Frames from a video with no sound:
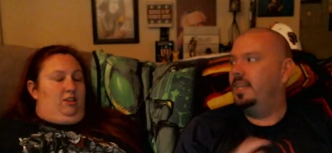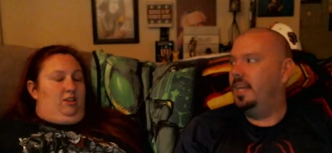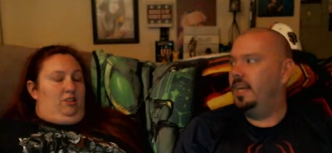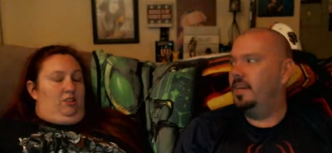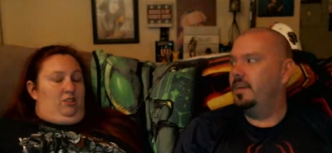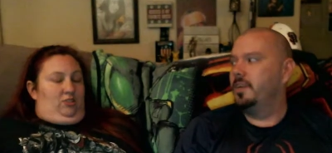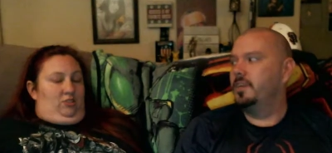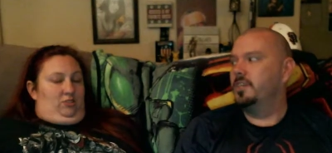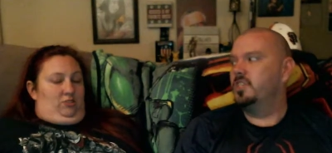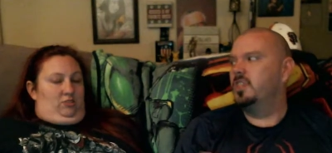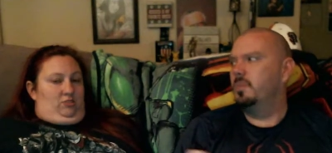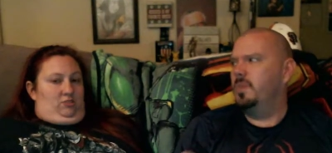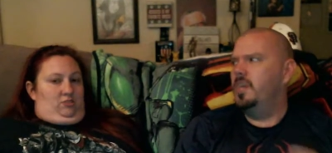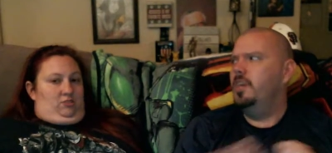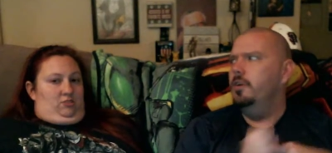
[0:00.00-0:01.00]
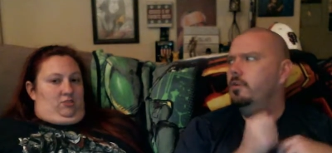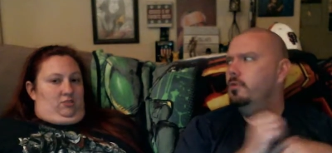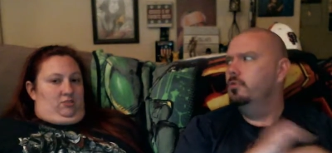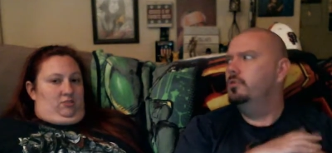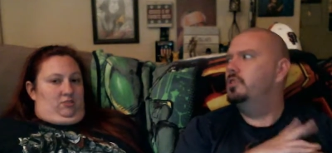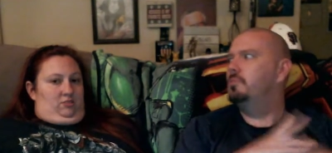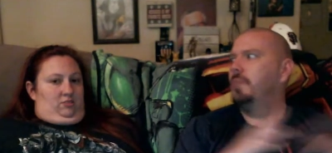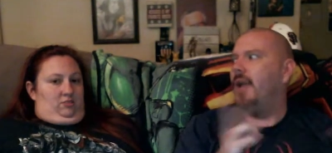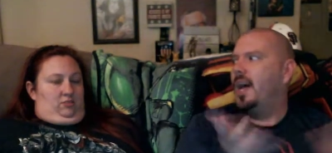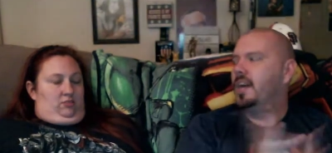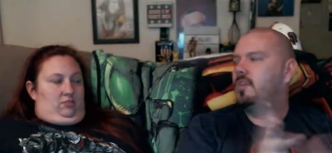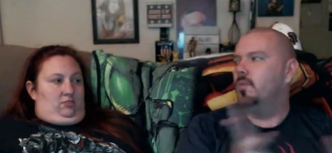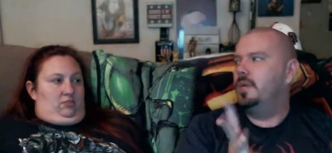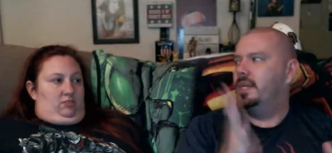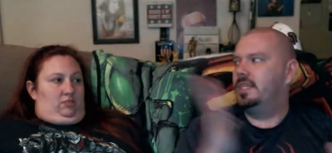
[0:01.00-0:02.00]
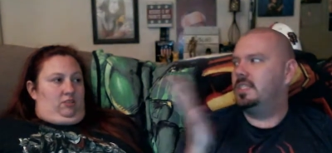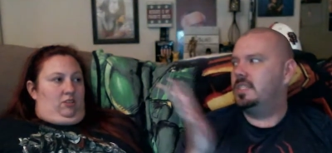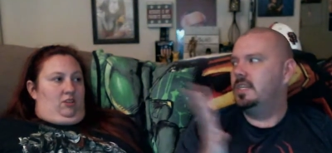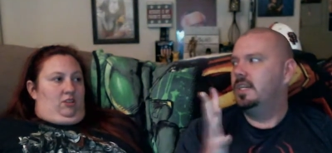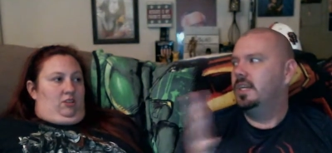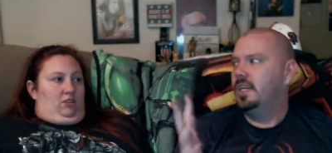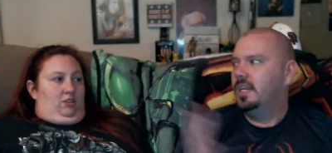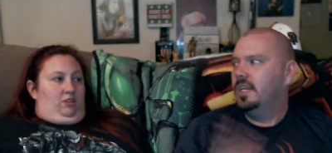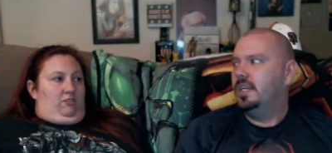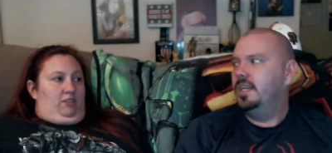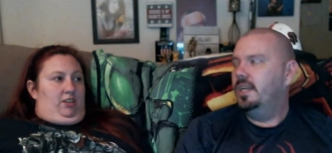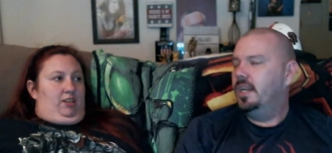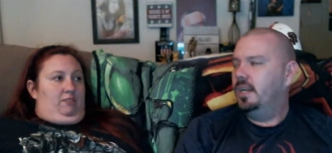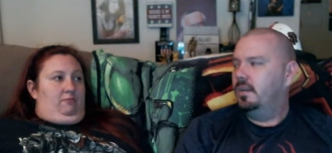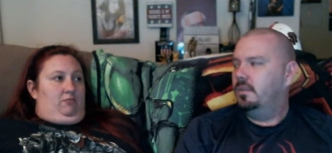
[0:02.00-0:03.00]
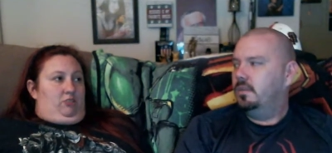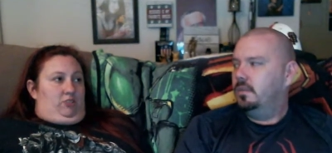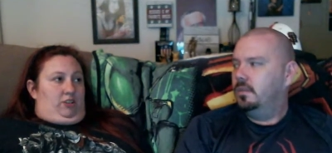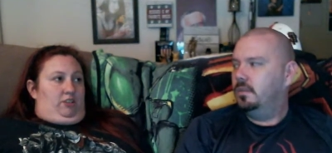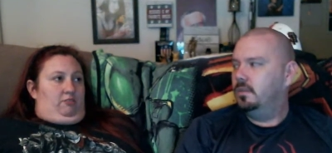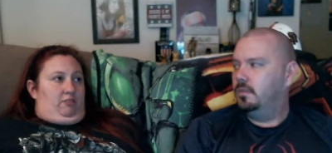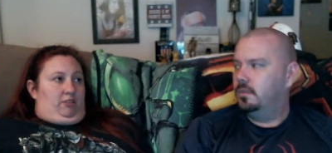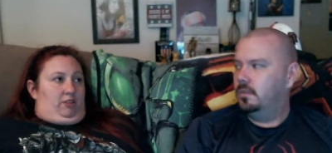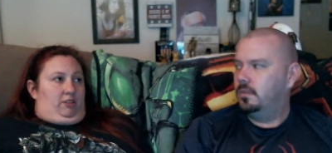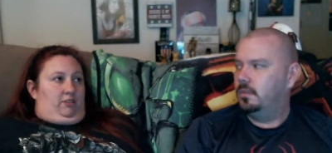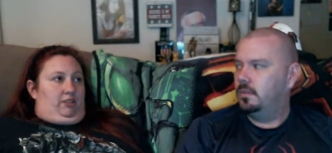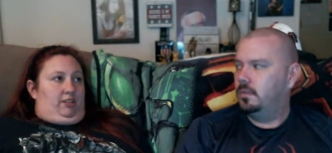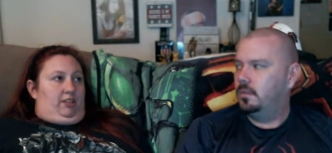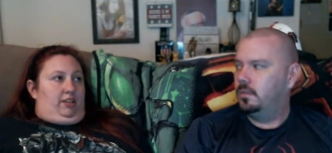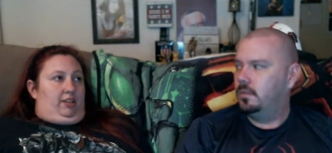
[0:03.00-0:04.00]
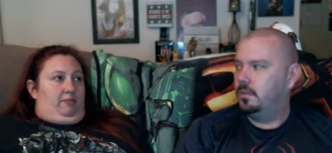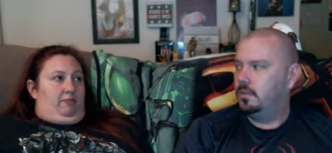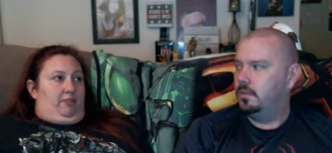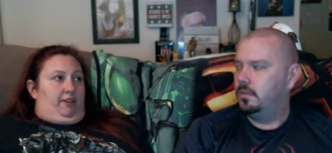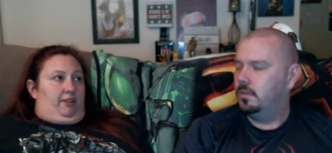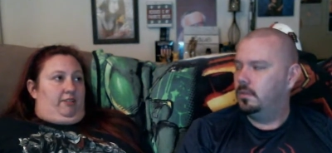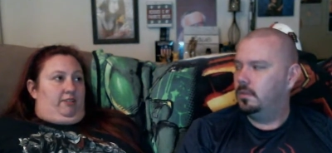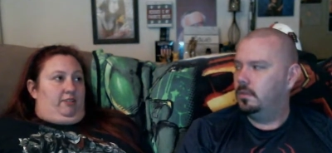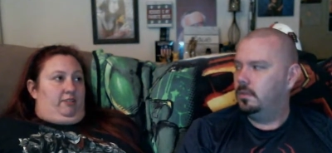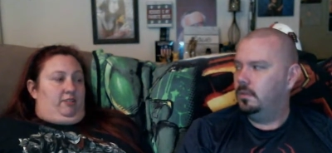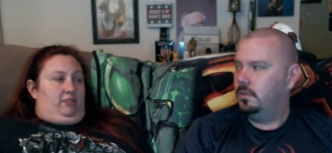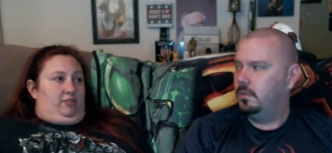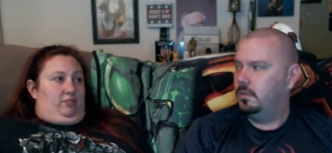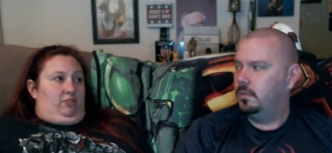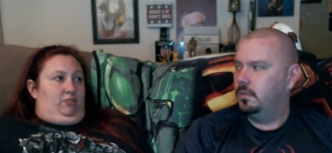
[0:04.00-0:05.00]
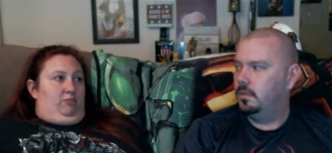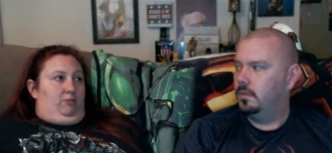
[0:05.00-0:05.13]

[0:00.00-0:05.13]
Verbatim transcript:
Speaker 1: killed or some huge plot twist.
Speaker 2: You know, Negan you know? was trying really hard to connect with her. Do you